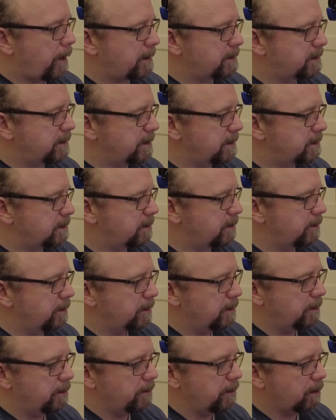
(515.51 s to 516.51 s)
is
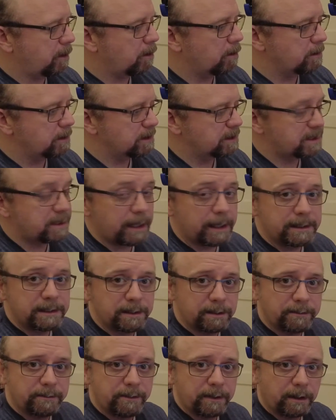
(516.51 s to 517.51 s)
the current state
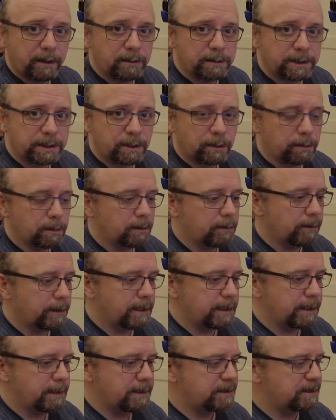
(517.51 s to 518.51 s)
of the controller.
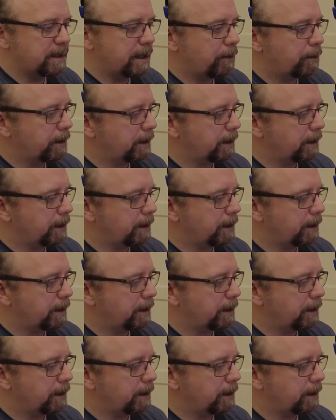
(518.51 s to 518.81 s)
It's now an